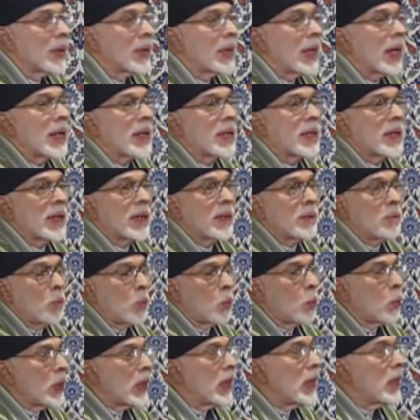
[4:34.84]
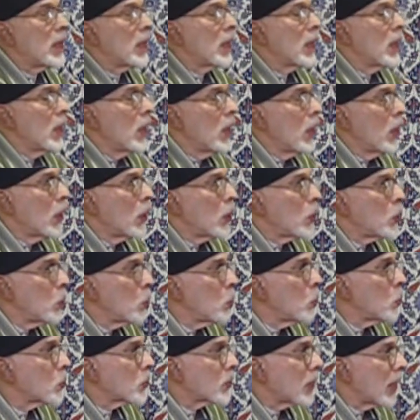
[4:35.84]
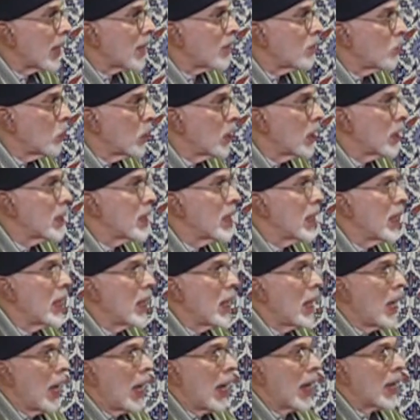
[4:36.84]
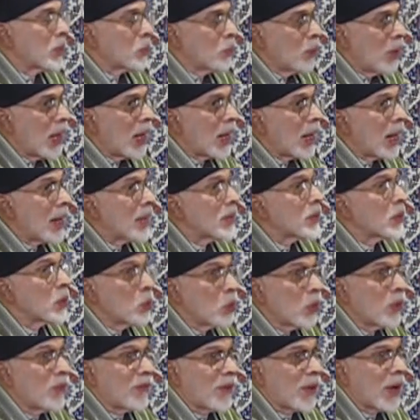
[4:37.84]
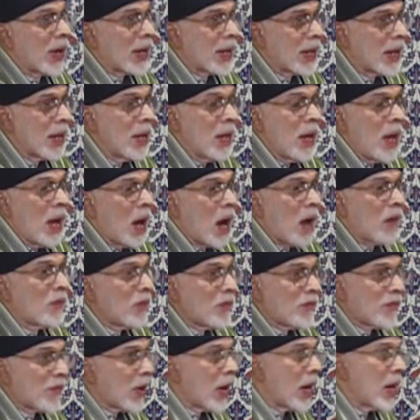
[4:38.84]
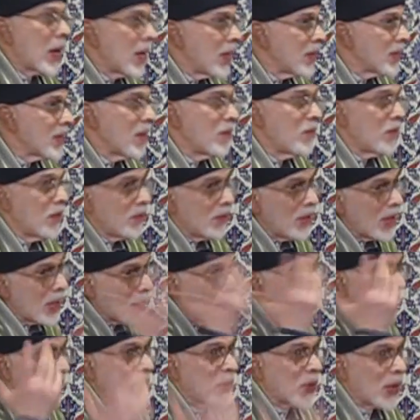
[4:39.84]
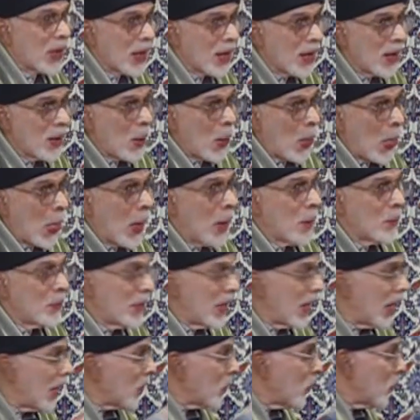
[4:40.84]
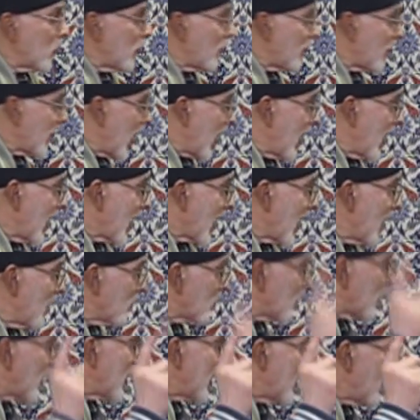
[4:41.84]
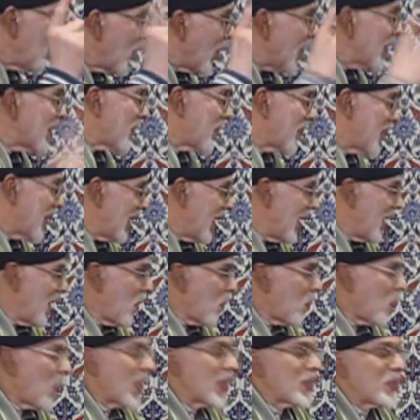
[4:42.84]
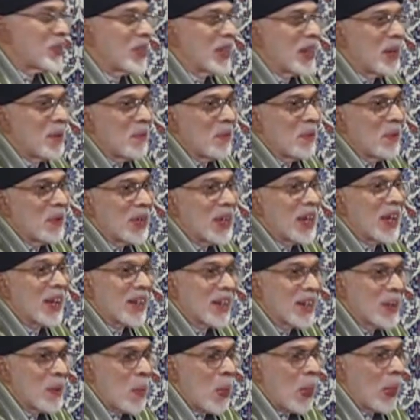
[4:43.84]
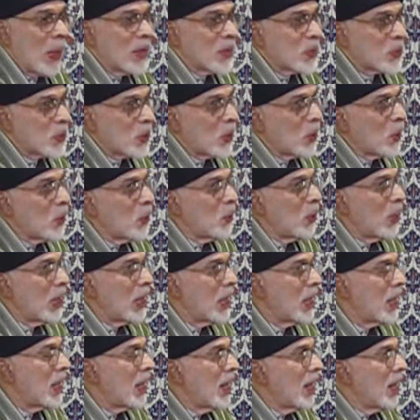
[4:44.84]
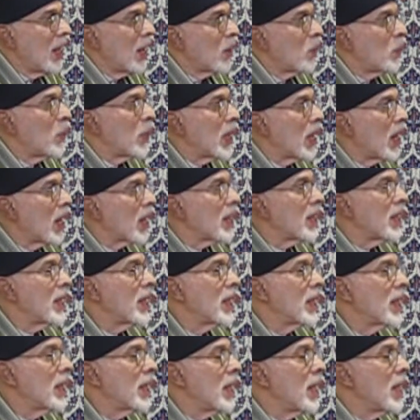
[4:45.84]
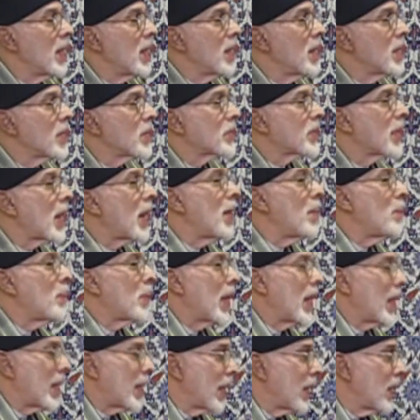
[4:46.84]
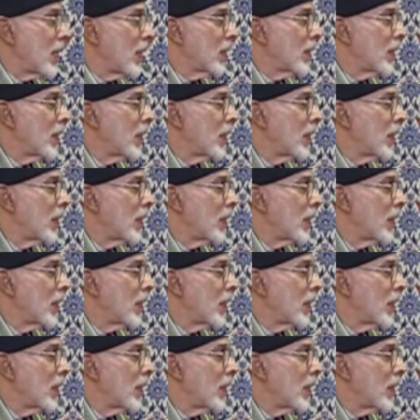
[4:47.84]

that we use that word as well as a Good Friday. Our Friday is every week, mashallah. Their Good Friday comes only once in a year. So we are celebrating